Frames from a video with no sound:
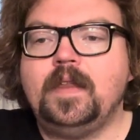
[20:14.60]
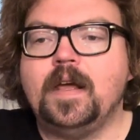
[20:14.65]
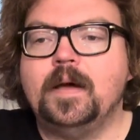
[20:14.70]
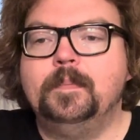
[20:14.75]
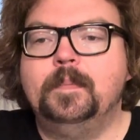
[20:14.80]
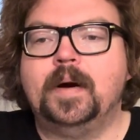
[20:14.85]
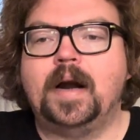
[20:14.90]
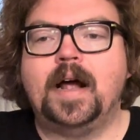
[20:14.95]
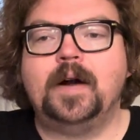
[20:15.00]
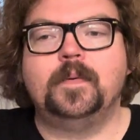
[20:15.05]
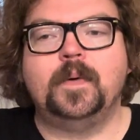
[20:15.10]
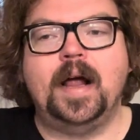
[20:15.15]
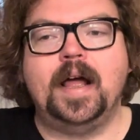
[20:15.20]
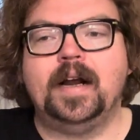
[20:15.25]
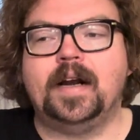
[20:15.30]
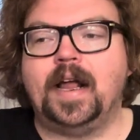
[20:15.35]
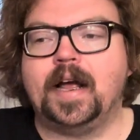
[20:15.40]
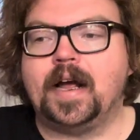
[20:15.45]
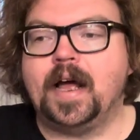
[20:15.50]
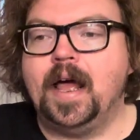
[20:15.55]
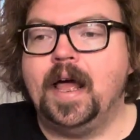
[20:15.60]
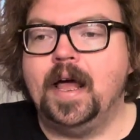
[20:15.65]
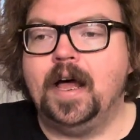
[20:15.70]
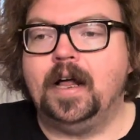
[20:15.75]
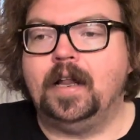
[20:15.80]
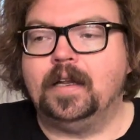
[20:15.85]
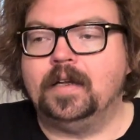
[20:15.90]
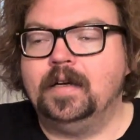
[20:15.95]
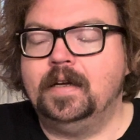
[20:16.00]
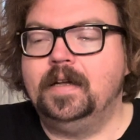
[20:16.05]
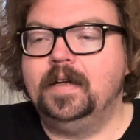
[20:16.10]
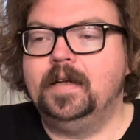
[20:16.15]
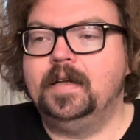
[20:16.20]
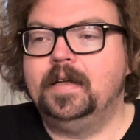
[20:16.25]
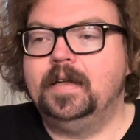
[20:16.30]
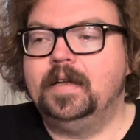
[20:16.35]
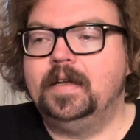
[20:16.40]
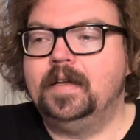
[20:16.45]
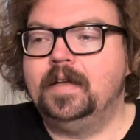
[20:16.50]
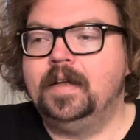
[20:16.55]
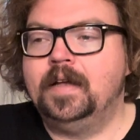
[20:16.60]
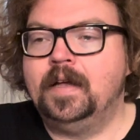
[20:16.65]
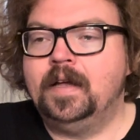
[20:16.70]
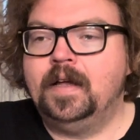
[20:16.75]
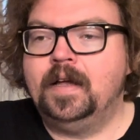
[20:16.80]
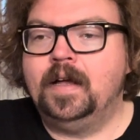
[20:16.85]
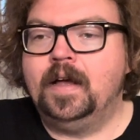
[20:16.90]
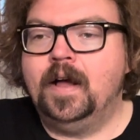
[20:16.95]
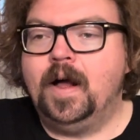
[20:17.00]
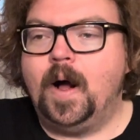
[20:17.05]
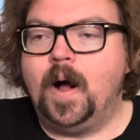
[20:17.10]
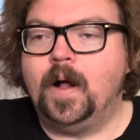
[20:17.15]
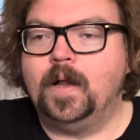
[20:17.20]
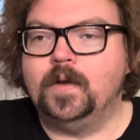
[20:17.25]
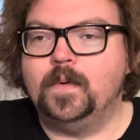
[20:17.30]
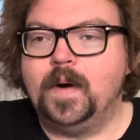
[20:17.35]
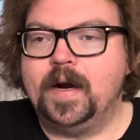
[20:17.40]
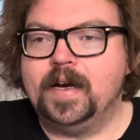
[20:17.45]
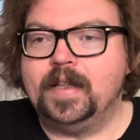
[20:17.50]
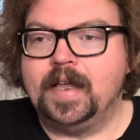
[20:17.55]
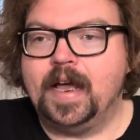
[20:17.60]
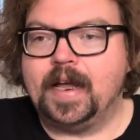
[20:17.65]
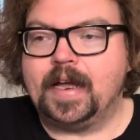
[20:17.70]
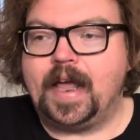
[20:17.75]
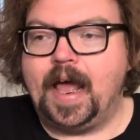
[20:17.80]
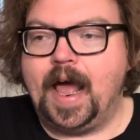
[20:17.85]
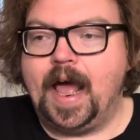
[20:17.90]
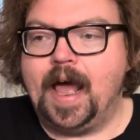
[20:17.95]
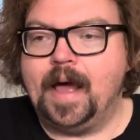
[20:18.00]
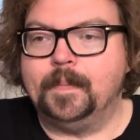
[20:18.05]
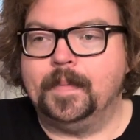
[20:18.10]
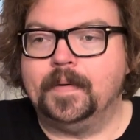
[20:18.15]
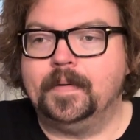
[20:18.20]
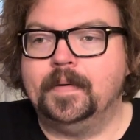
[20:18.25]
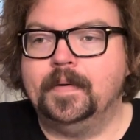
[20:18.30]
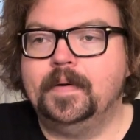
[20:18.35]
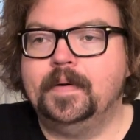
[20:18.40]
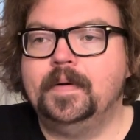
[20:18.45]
But I ran like a hell all the way to that cabin.